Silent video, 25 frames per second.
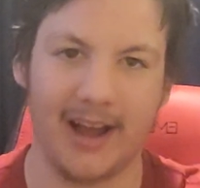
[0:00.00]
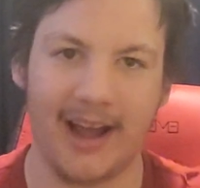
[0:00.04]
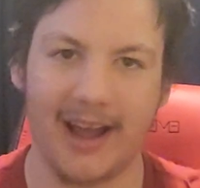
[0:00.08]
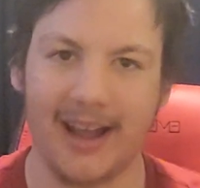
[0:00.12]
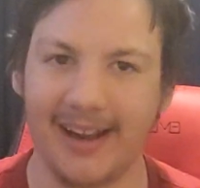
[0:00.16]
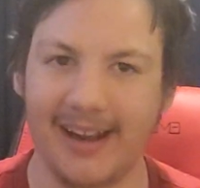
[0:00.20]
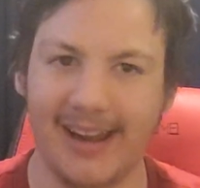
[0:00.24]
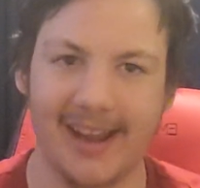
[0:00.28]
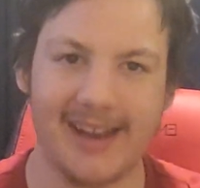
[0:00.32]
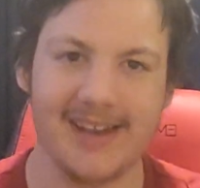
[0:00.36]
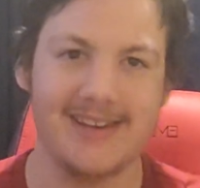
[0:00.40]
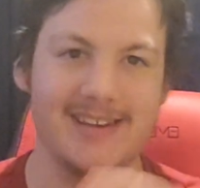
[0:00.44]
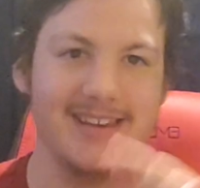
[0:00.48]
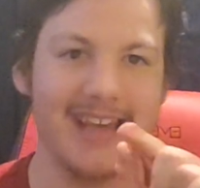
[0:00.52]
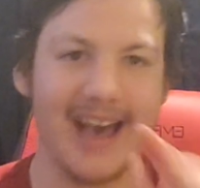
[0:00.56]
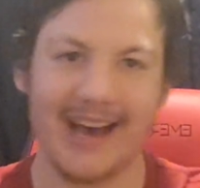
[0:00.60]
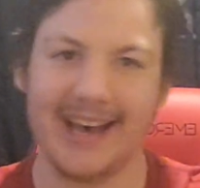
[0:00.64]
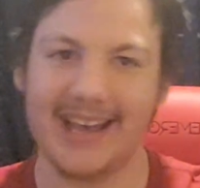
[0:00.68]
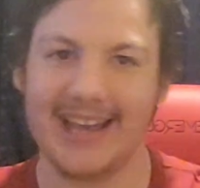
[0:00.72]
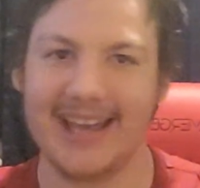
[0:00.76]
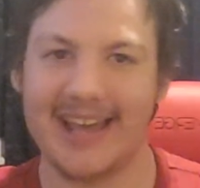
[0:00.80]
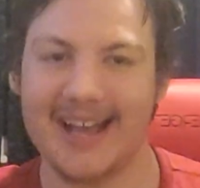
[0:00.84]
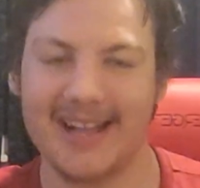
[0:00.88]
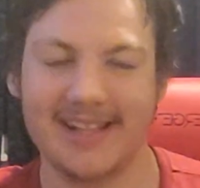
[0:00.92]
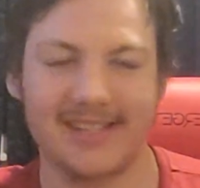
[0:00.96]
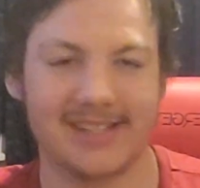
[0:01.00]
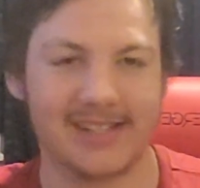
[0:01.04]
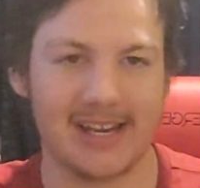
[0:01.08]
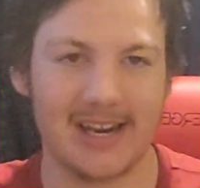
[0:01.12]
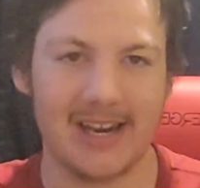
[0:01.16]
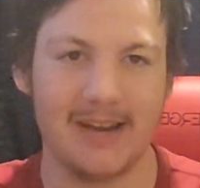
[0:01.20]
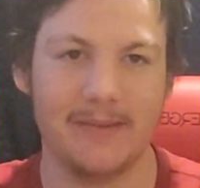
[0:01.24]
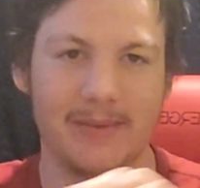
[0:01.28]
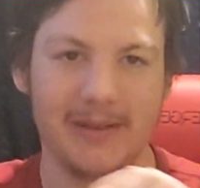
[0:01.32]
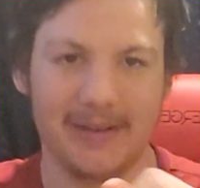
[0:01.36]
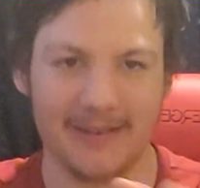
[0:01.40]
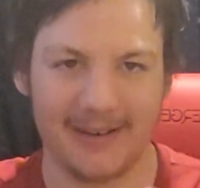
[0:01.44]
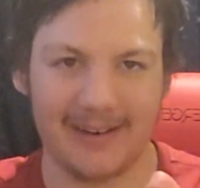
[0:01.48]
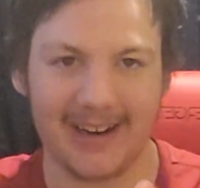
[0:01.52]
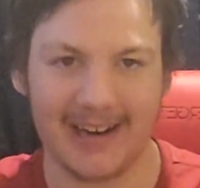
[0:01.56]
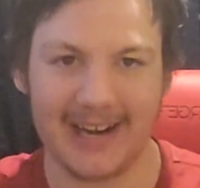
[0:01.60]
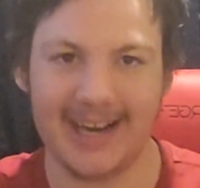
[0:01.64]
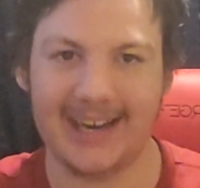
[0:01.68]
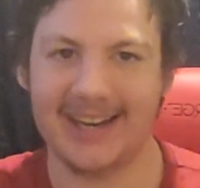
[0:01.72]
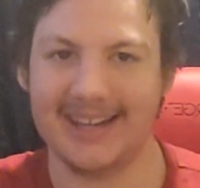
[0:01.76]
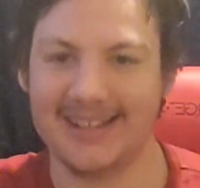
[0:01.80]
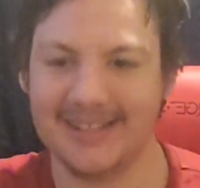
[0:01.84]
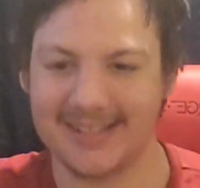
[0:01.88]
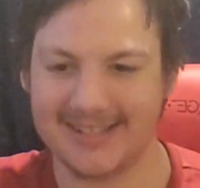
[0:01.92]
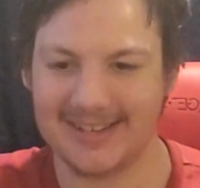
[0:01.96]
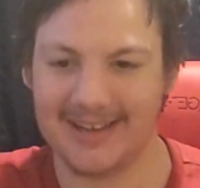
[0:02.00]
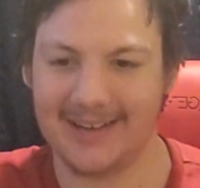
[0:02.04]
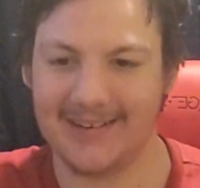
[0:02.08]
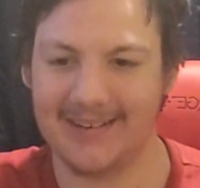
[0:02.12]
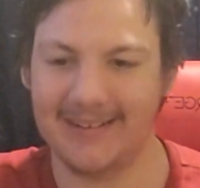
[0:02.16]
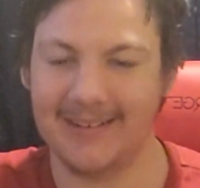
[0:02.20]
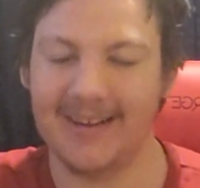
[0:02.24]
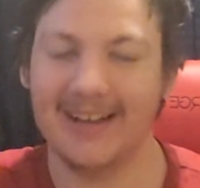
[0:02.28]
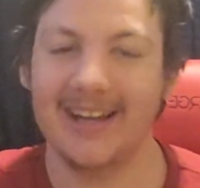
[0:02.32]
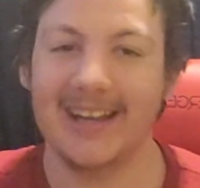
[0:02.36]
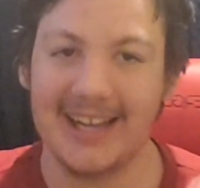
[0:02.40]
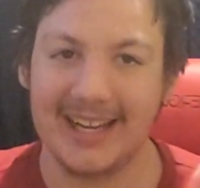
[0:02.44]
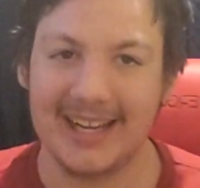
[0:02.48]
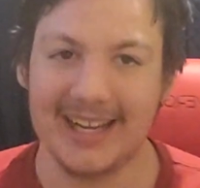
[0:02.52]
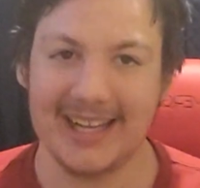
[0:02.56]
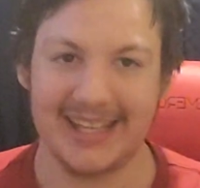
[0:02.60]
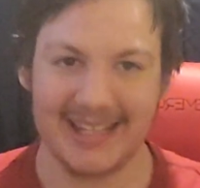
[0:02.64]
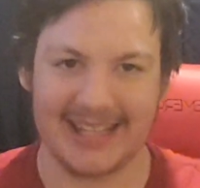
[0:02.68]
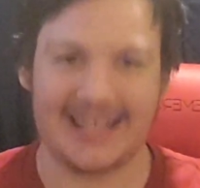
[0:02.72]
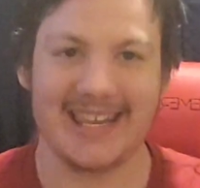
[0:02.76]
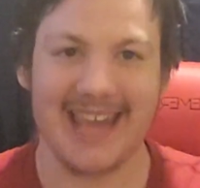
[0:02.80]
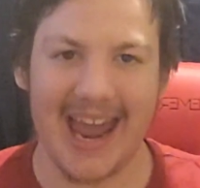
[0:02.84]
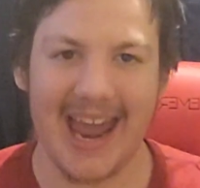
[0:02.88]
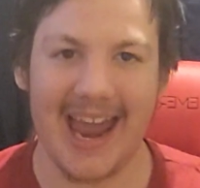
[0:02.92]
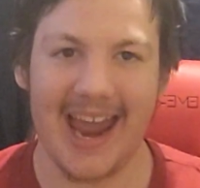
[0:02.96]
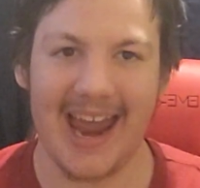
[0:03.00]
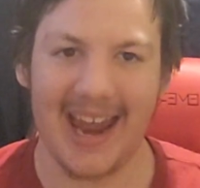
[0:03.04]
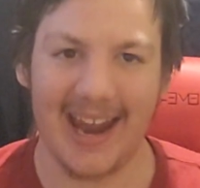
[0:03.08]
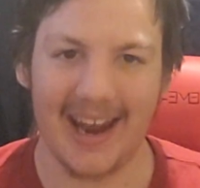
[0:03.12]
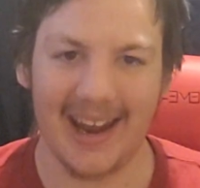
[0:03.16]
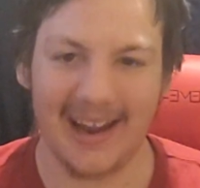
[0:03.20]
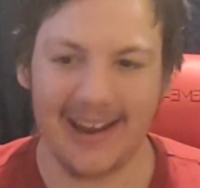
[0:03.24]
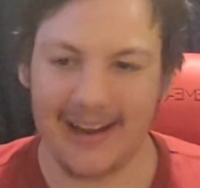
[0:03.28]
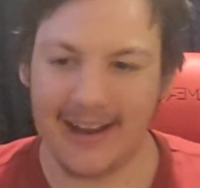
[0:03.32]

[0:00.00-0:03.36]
I can tell you it's going to be great. So, yeah.